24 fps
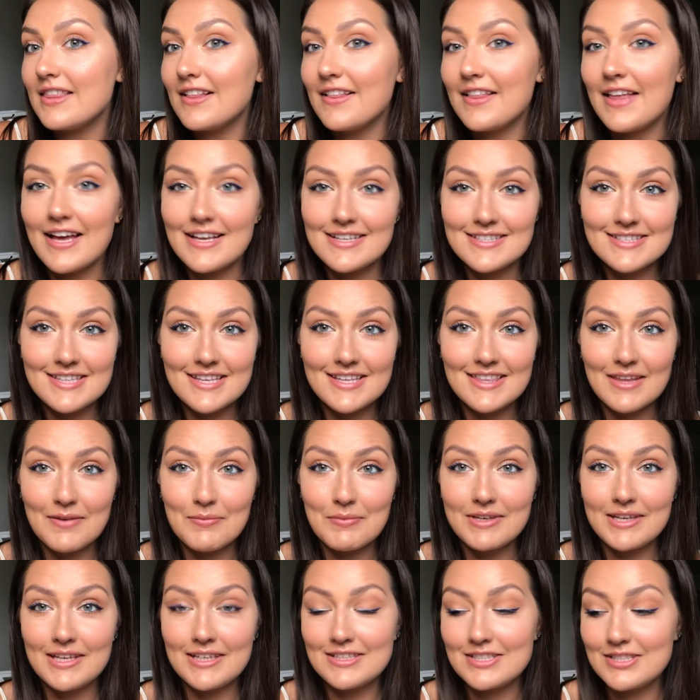the last thing that
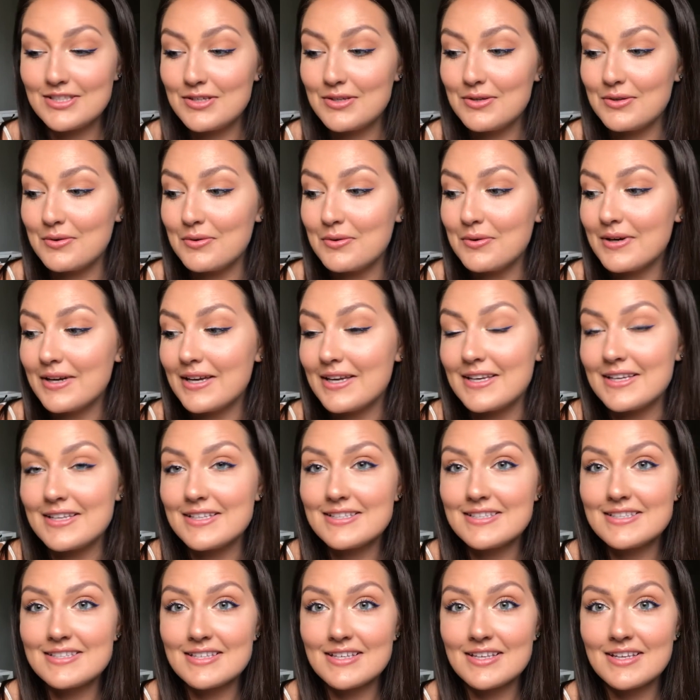we need to do
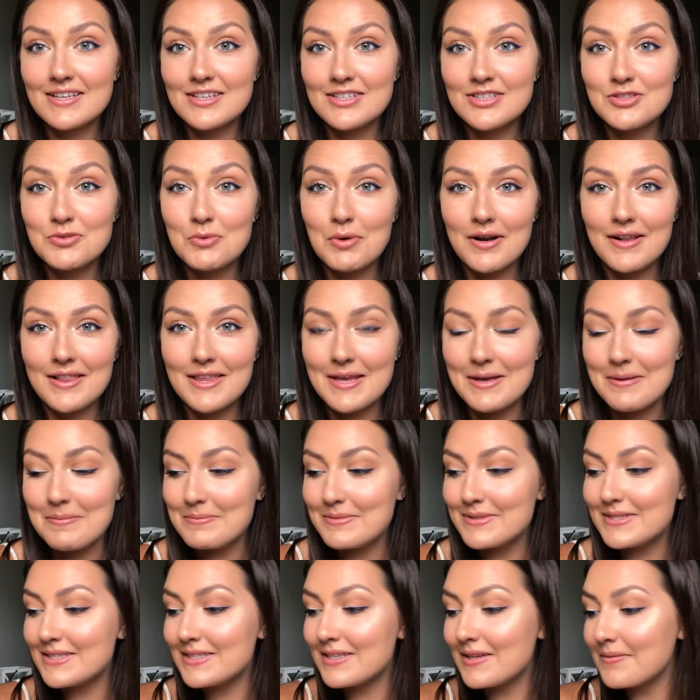is do our
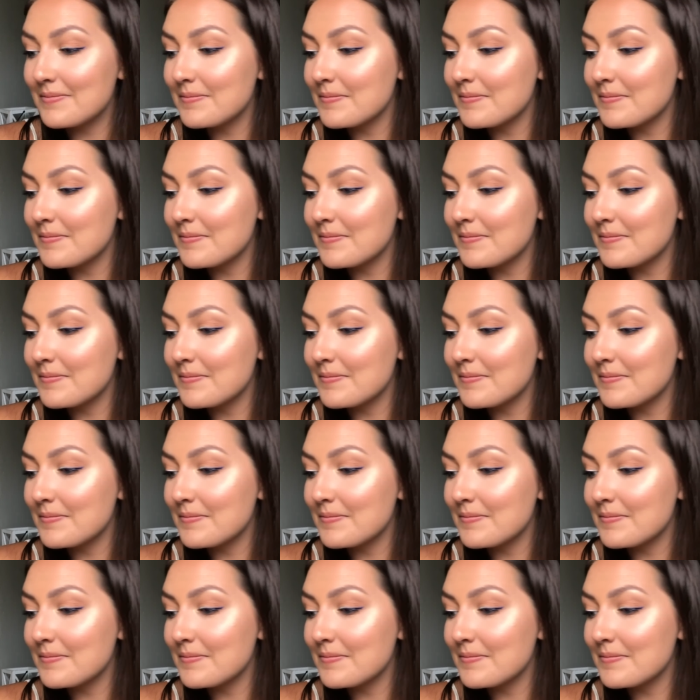lips.